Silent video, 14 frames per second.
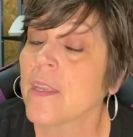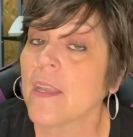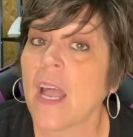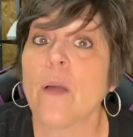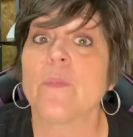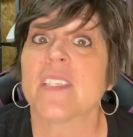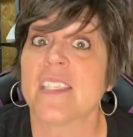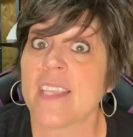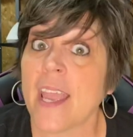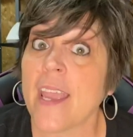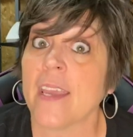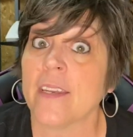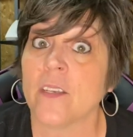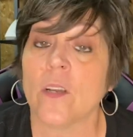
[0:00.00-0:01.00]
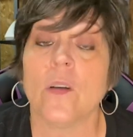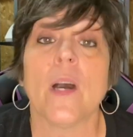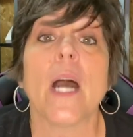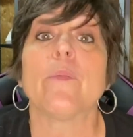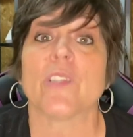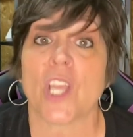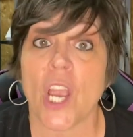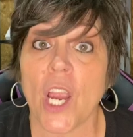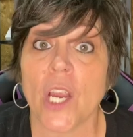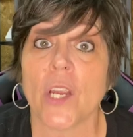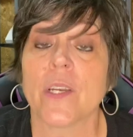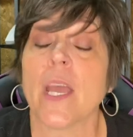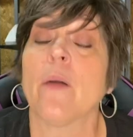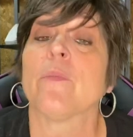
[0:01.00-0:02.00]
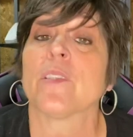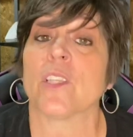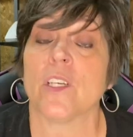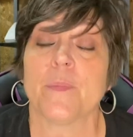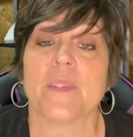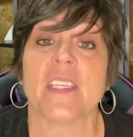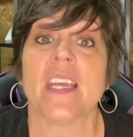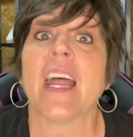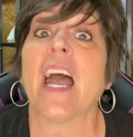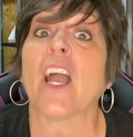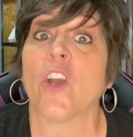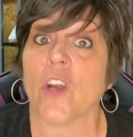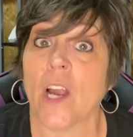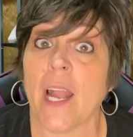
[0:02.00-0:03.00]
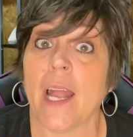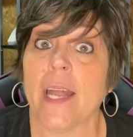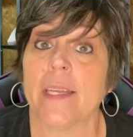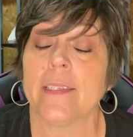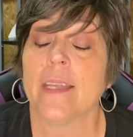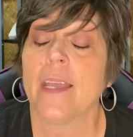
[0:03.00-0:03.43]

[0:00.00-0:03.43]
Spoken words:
I was sad, y'all. I was hurt. I was upset. I cried.